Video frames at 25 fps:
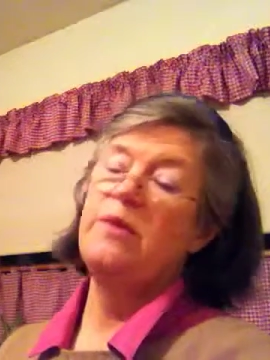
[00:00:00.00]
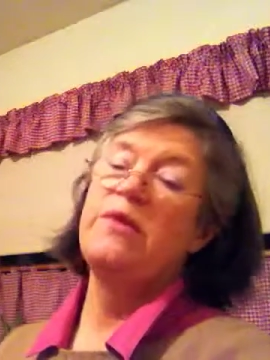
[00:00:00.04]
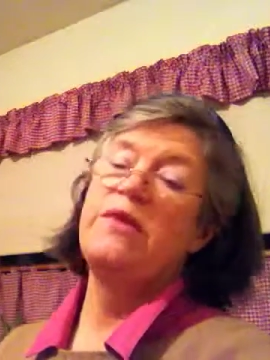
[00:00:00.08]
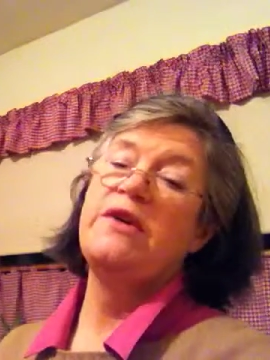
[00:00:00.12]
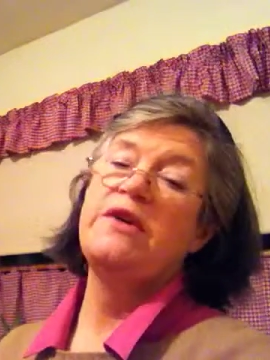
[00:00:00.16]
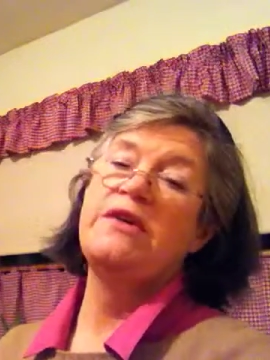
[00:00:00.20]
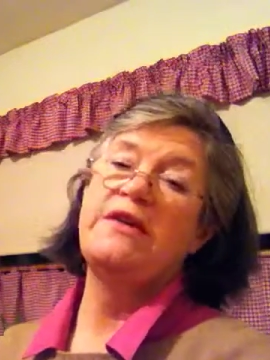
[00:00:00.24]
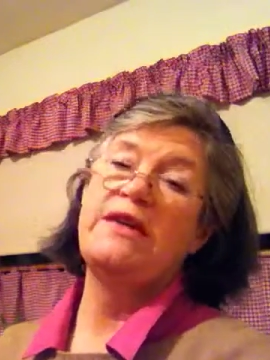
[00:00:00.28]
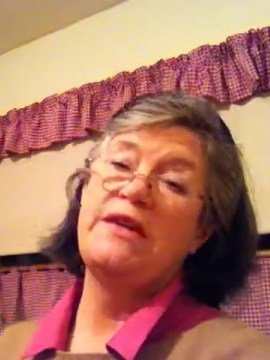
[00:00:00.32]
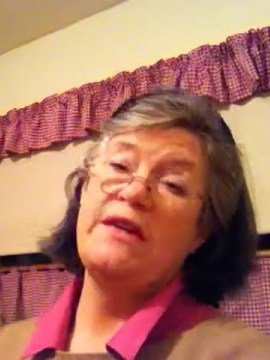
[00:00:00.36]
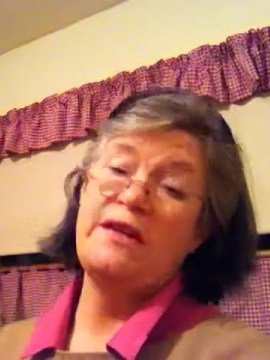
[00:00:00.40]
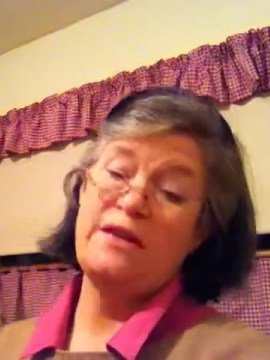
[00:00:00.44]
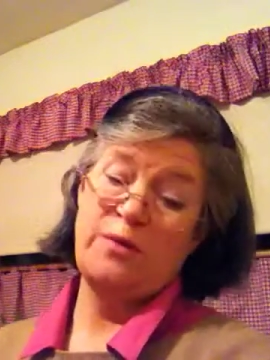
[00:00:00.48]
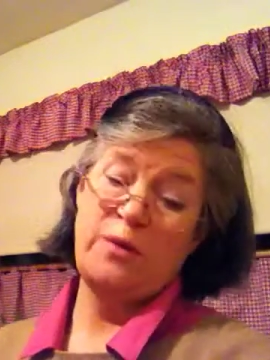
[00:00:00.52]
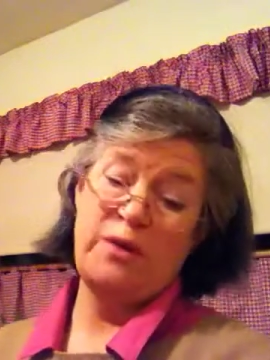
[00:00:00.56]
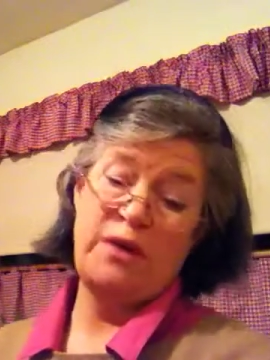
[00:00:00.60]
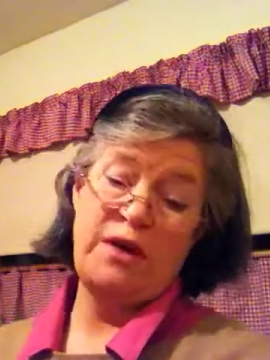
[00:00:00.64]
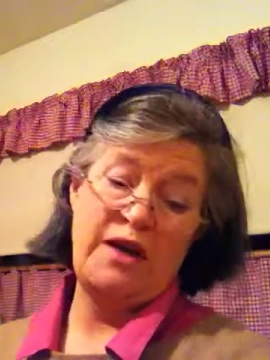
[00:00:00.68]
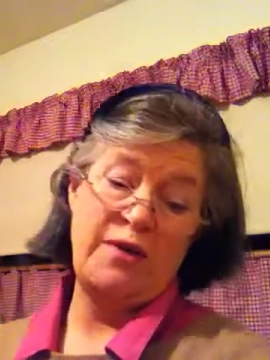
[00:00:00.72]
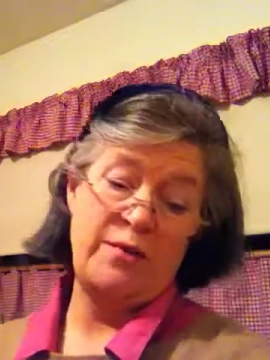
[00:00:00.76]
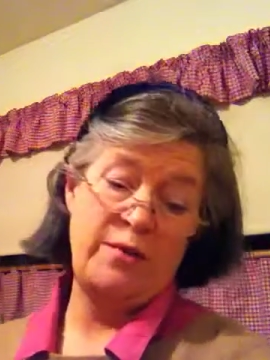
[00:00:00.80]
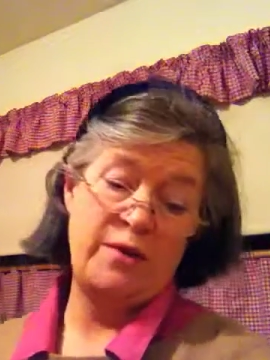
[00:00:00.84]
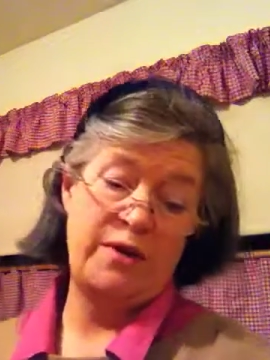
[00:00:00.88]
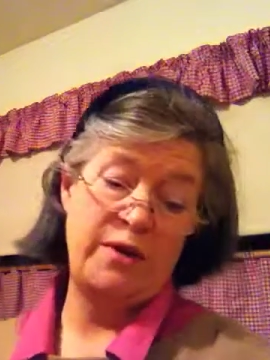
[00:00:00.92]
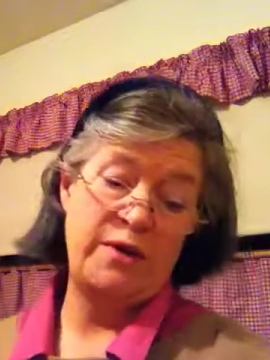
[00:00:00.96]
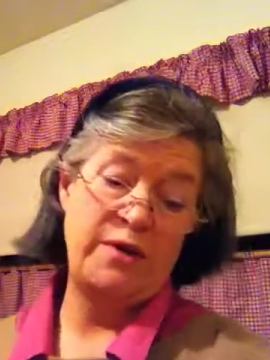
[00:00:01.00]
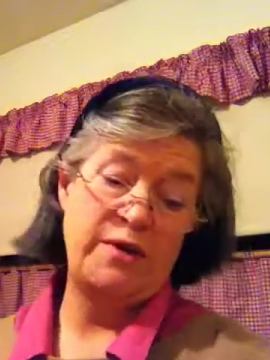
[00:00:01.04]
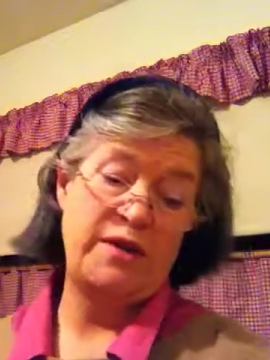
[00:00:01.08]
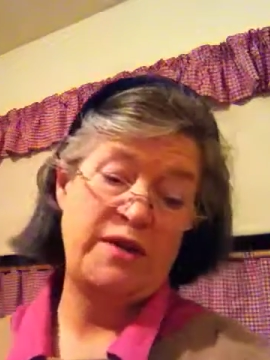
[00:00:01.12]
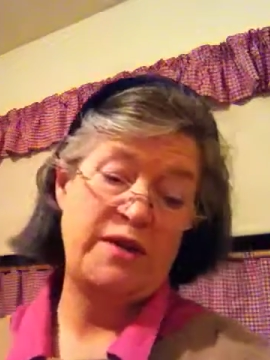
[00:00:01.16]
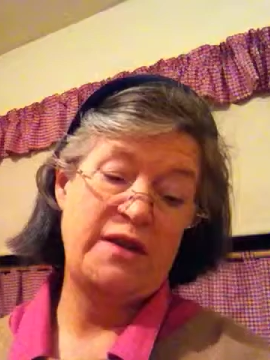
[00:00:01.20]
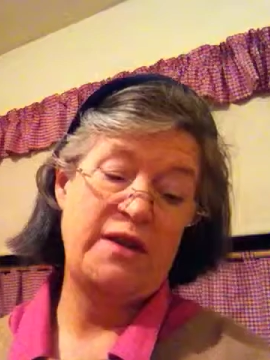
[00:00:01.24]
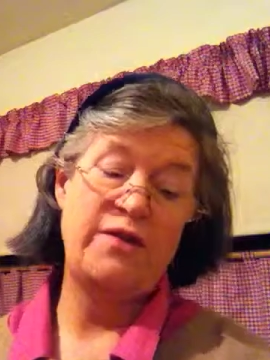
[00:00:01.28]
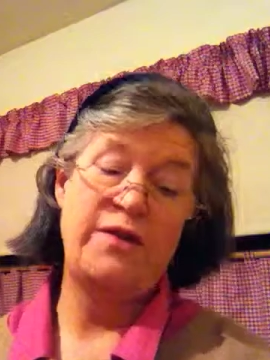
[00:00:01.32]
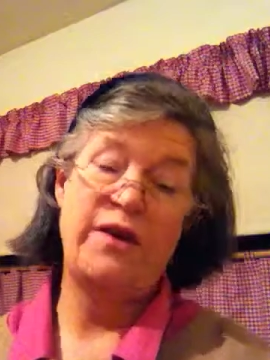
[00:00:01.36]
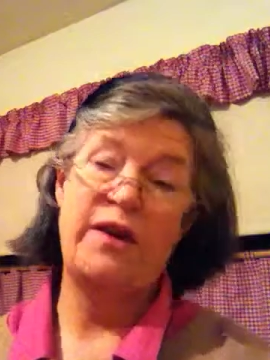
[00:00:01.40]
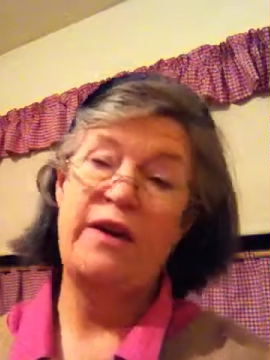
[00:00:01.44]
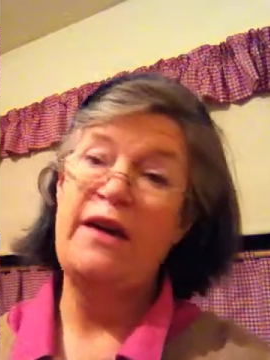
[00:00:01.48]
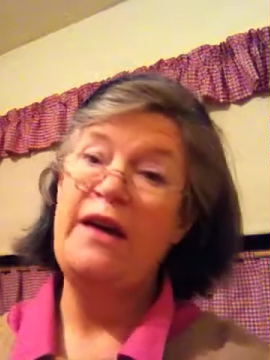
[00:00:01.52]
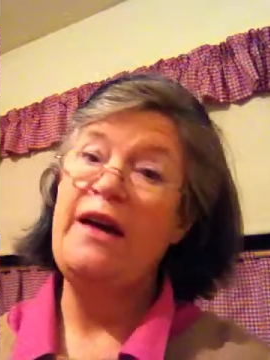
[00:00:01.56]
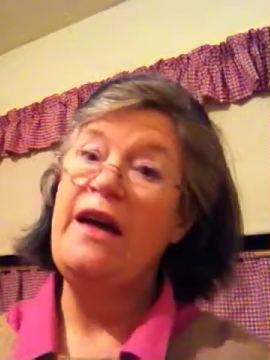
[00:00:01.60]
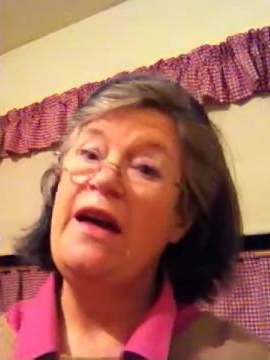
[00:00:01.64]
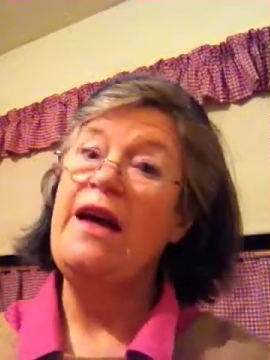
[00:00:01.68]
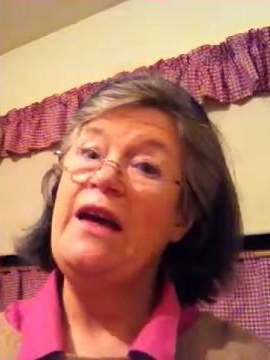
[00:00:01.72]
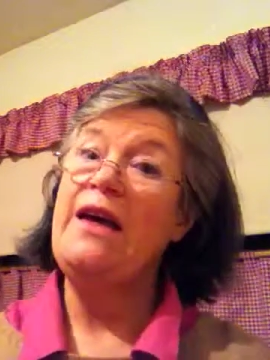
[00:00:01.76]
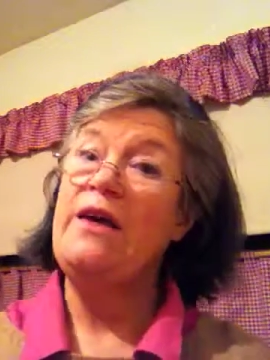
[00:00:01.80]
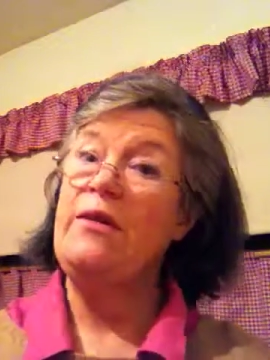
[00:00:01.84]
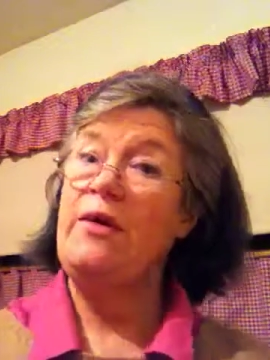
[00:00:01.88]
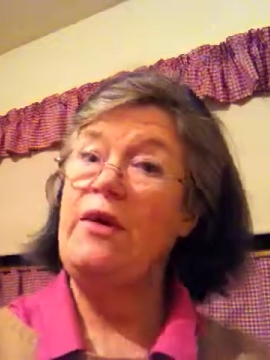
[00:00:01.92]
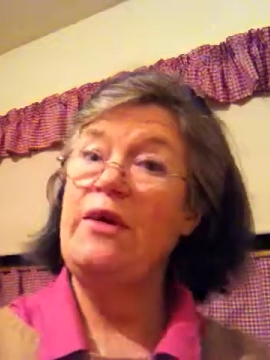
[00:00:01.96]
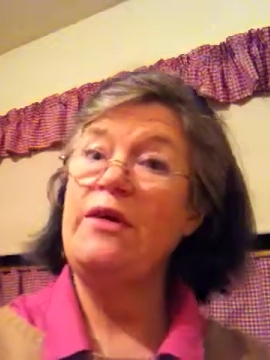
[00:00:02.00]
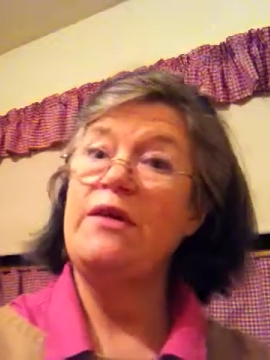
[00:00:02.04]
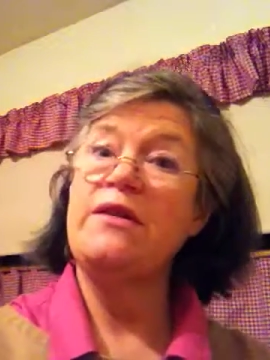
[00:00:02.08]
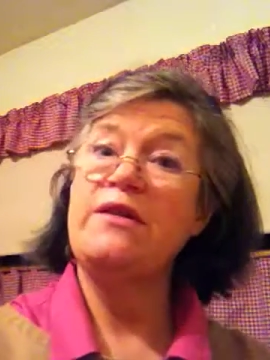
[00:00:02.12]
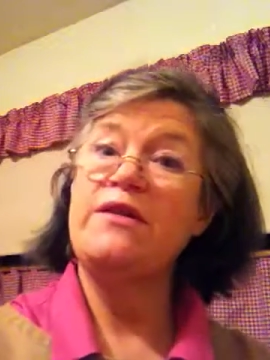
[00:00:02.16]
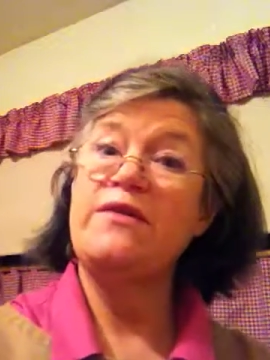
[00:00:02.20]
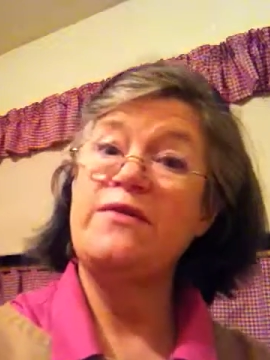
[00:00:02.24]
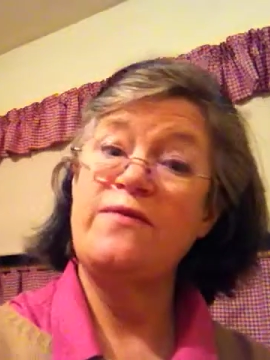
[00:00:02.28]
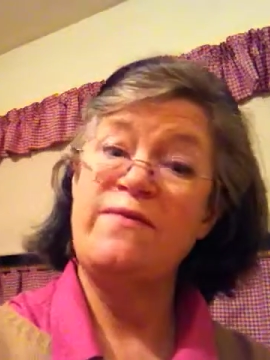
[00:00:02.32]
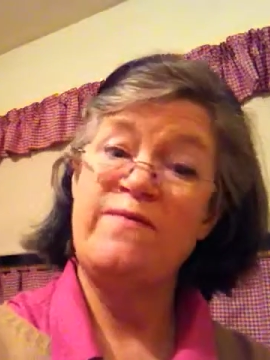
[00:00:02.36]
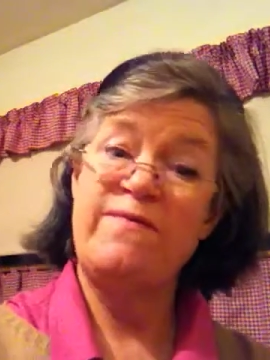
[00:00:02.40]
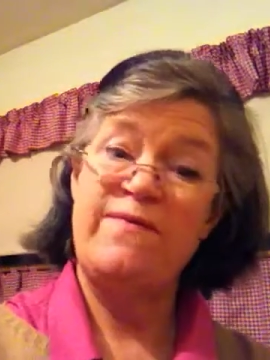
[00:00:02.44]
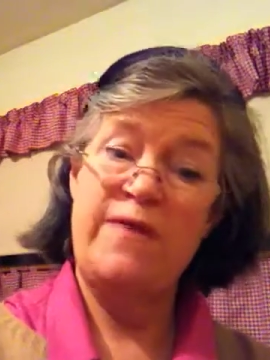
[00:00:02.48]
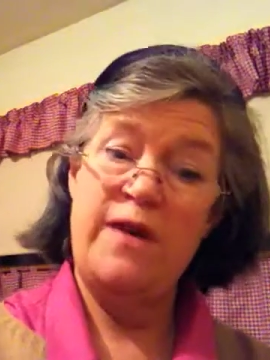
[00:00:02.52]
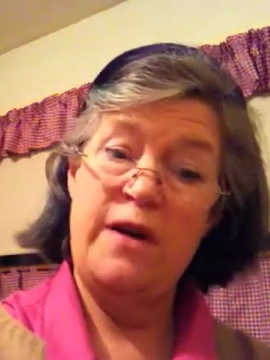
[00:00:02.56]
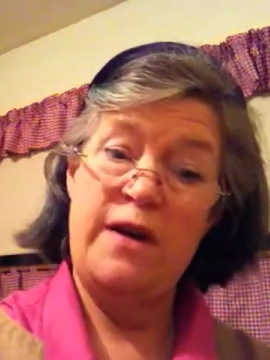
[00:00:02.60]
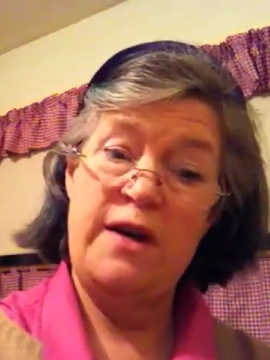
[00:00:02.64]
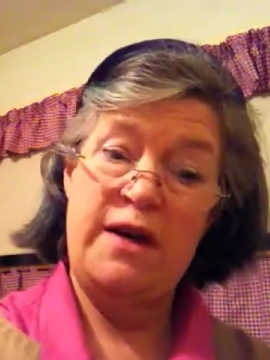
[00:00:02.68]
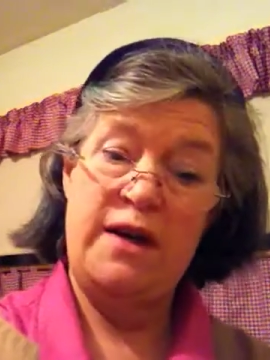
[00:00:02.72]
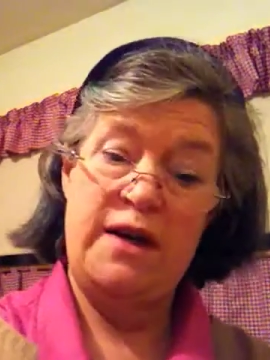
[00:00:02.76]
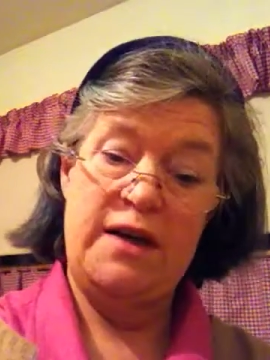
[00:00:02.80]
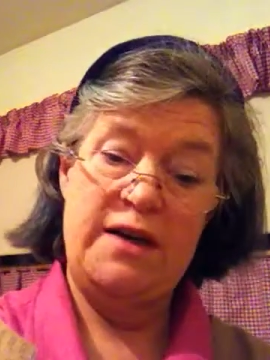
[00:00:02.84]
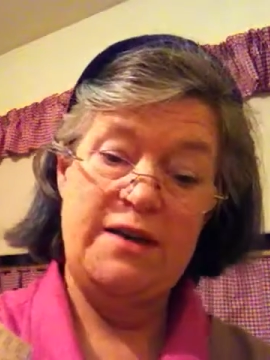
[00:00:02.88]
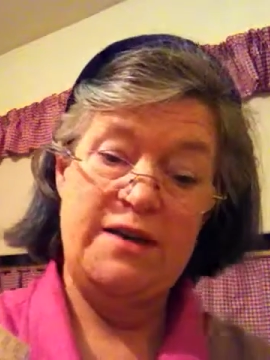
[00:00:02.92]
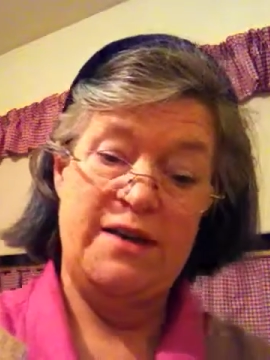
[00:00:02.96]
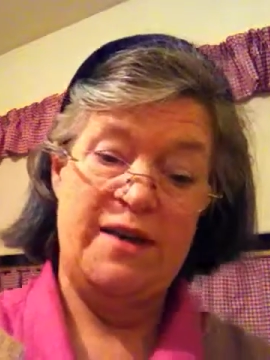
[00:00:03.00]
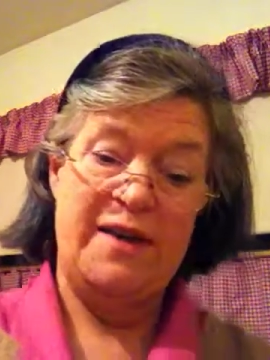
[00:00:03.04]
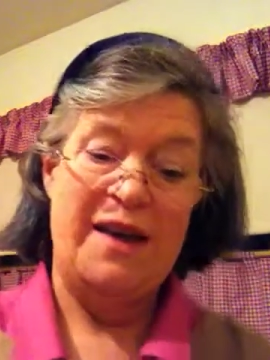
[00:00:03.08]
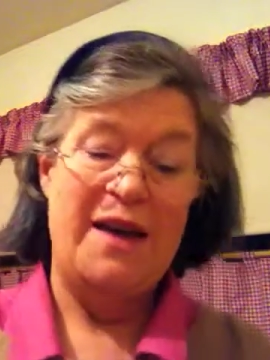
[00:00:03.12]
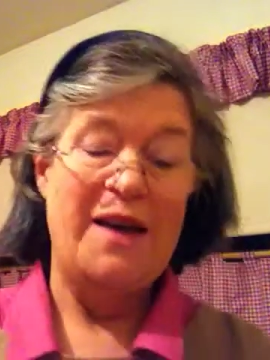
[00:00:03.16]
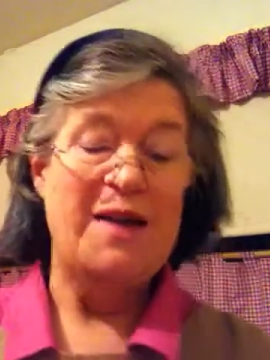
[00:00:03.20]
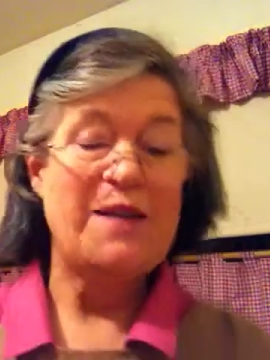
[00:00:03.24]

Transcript: but that's what I've been using so far. Anyway, it's very nice.